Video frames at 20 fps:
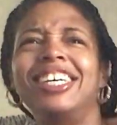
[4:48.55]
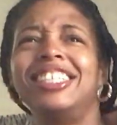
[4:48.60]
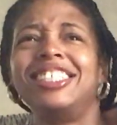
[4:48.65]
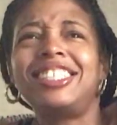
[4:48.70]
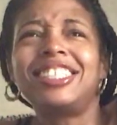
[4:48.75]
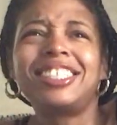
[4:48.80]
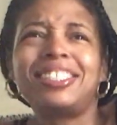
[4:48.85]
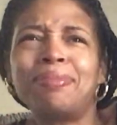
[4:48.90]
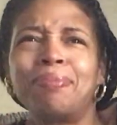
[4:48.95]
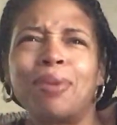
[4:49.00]

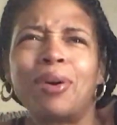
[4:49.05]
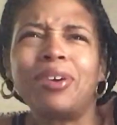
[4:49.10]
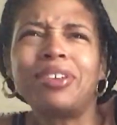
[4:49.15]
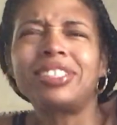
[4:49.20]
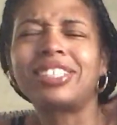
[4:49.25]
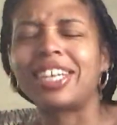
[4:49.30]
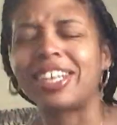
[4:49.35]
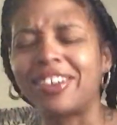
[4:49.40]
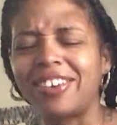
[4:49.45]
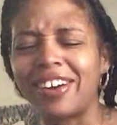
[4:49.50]
just a
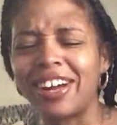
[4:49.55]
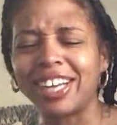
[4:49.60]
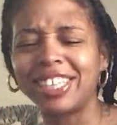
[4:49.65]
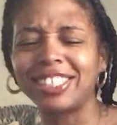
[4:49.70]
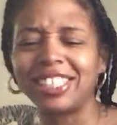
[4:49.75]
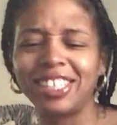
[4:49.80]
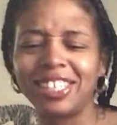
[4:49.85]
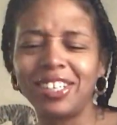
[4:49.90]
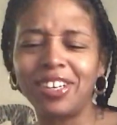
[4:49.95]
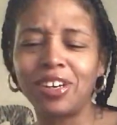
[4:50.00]
motorcycle
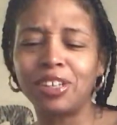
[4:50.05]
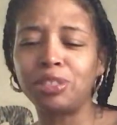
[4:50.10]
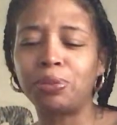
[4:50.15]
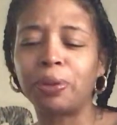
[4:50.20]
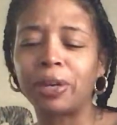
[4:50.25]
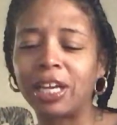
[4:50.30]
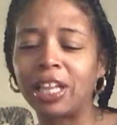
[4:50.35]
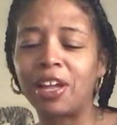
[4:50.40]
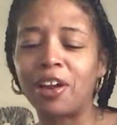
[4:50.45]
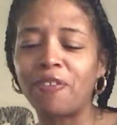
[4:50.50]
accident, you know, it's
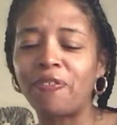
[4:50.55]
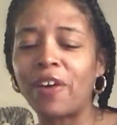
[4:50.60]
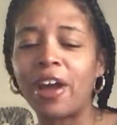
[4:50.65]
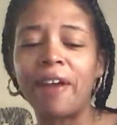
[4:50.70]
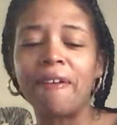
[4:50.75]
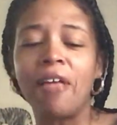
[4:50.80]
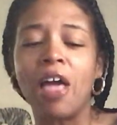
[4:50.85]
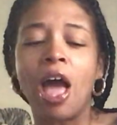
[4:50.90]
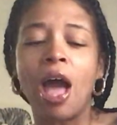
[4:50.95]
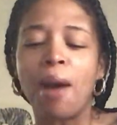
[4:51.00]
very
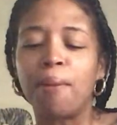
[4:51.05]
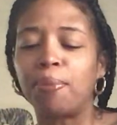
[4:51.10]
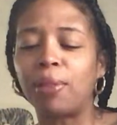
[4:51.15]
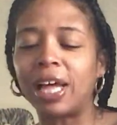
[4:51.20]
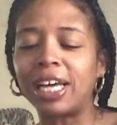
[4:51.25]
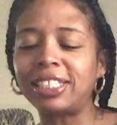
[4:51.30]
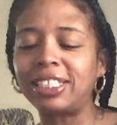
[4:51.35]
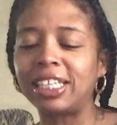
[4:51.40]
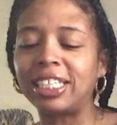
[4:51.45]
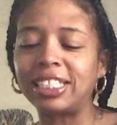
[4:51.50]
clarified.
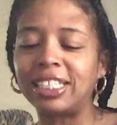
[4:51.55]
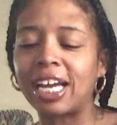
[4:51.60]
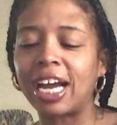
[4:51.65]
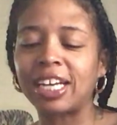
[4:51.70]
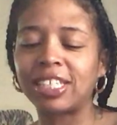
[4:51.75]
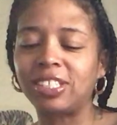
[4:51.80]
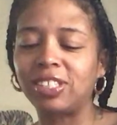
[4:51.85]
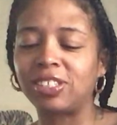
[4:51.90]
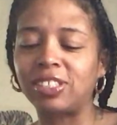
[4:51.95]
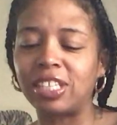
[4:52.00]
Blessing
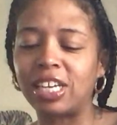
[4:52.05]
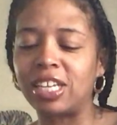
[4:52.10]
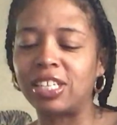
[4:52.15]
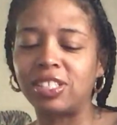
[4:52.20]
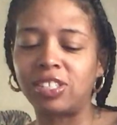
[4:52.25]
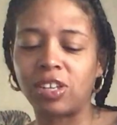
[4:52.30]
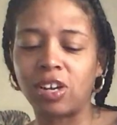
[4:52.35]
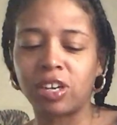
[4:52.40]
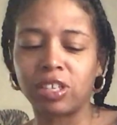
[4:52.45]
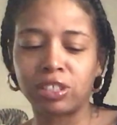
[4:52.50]
doctors
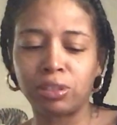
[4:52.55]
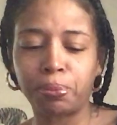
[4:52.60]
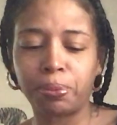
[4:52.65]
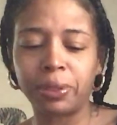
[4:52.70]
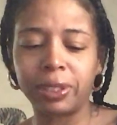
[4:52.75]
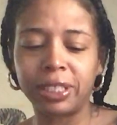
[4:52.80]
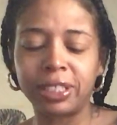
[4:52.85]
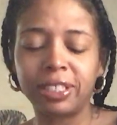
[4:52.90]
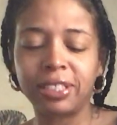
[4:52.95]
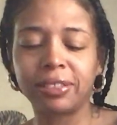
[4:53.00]
and dogs,
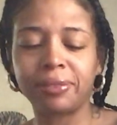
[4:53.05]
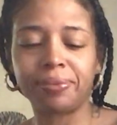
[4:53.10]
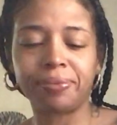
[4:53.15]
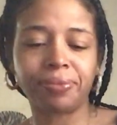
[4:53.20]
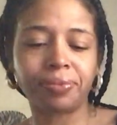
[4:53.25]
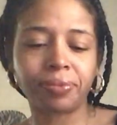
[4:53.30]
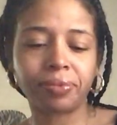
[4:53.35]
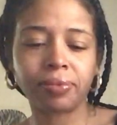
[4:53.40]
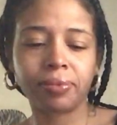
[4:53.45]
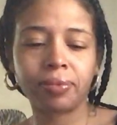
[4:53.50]
please.
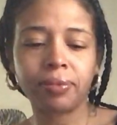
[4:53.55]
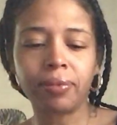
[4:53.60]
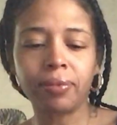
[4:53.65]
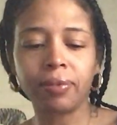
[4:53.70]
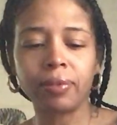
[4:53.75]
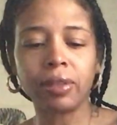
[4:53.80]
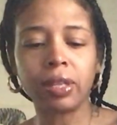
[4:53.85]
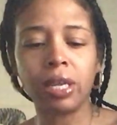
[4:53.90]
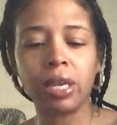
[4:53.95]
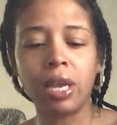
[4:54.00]

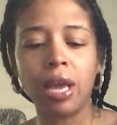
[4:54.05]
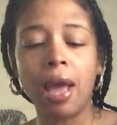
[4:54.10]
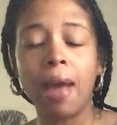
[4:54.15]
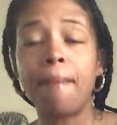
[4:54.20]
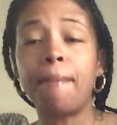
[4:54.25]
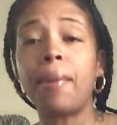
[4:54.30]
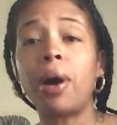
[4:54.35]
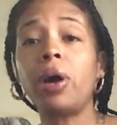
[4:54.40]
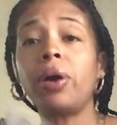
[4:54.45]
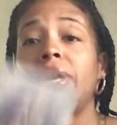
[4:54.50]

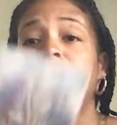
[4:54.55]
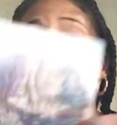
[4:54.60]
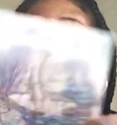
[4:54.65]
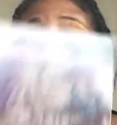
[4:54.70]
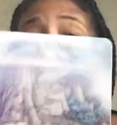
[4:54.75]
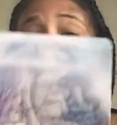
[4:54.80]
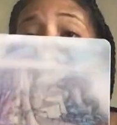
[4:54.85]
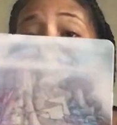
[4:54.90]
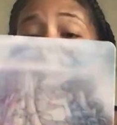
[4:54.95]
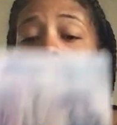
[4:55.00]

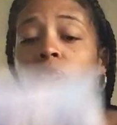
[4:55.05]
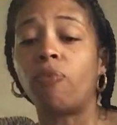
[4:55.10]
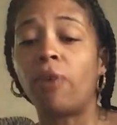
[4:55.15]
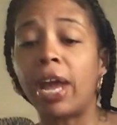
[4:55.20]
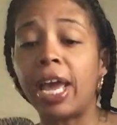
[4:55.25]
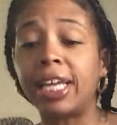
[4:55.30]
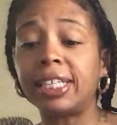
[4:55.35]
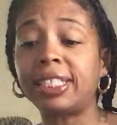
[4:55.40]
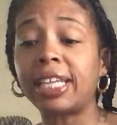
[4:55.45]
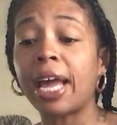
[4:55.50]
Mountains.
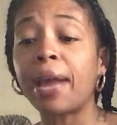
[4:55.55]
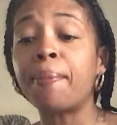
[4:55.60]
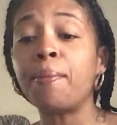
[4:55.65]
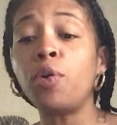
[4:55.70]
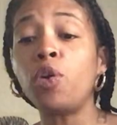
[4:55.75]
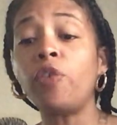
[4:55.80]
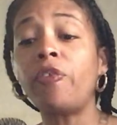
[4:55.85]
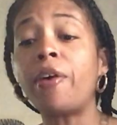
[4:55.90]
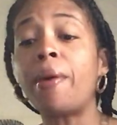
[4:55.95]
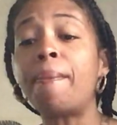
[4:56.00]
It's like
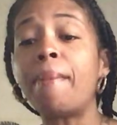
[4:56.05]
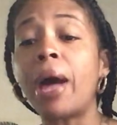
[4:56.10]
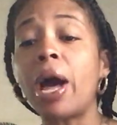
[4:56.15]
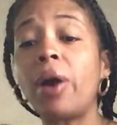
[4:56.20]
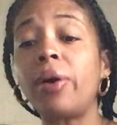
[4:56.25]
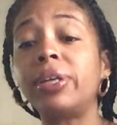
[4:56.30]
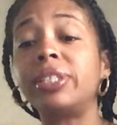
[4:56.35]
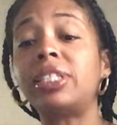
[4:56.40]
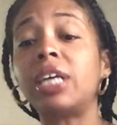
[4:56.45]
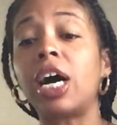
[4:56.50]
Moving
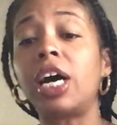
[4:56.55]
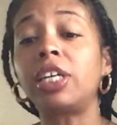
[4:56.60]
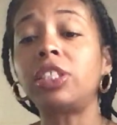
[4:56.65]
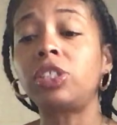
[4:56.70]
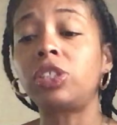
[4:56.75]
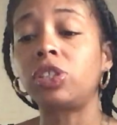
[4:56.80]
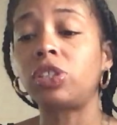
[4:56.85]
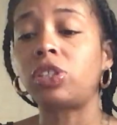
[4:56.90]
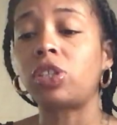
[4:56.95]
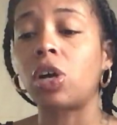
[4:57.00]
Mountains,
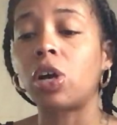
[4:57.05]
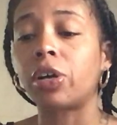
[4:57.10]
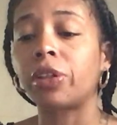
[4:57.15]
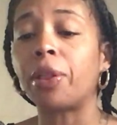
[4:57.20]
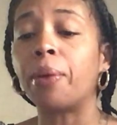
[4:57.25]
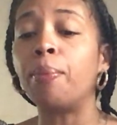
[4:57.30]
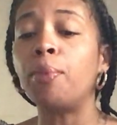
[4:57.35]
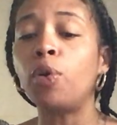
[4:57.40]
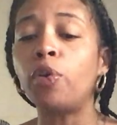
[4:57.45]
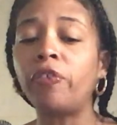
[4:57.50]
Usher song,
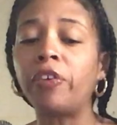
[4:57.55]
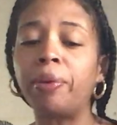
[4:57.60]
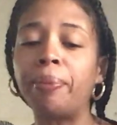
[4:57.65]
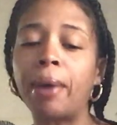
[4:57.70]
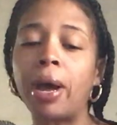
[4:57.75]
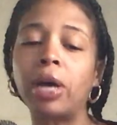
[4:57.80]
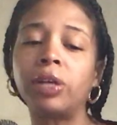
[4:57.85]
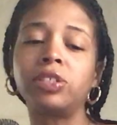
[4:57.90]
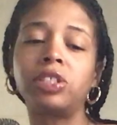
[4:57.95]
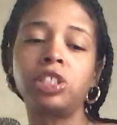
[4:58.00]
the Moving
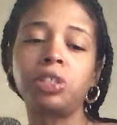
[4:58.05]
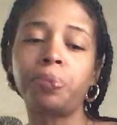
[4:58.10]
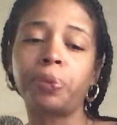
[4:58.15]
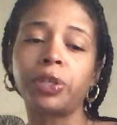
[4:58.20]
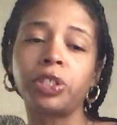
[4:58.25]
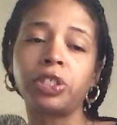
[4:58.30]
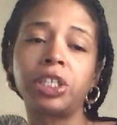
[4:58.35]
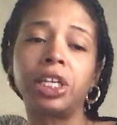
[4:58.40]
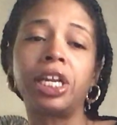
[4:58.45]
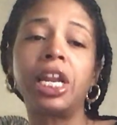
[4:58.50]
Mountains. This
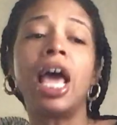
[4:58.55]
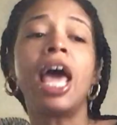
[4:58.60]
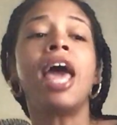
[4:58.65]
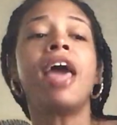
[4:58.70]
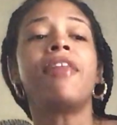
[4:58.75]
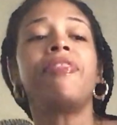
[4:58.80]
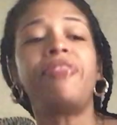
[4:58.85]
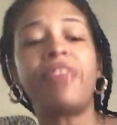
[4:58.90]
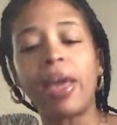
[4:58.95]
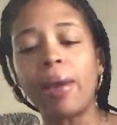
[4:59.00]
person,
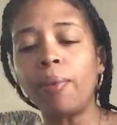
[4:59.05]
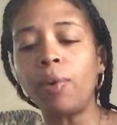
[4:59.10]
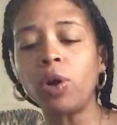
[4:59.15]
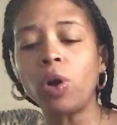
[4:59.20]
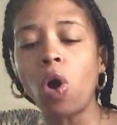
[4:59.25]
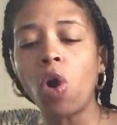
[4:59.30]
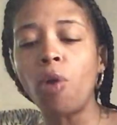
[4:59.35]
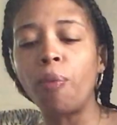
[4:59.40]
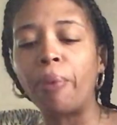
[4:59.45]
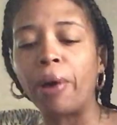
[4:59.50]
they will
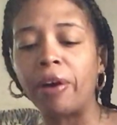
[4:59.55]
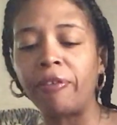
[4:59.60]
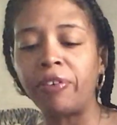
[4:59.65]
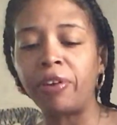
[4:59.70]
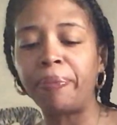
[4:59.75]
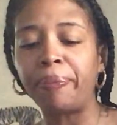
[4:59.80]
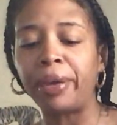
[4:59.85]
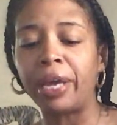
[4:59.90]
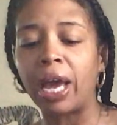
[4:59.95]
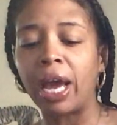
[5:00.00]
go above
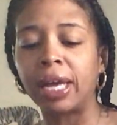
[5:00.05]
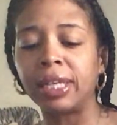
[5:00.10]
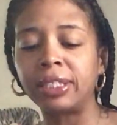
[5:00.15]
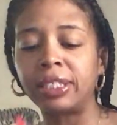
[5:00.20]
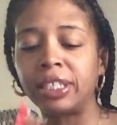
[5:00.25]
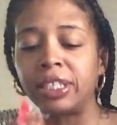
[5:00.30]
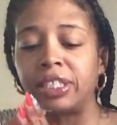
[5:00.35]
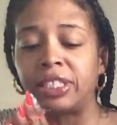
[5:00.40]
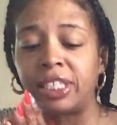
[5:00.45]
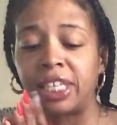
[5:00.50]
and beyond
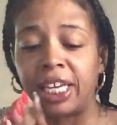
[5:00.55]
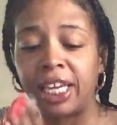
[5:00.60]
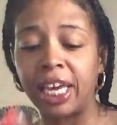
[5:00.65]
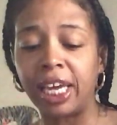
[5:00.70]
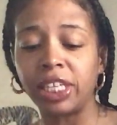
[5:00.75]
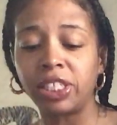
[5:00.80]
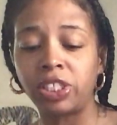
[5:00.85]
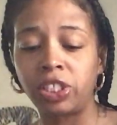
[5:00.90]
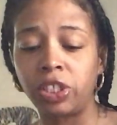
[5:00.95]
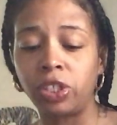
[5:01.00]
to
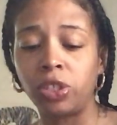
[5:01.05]
get to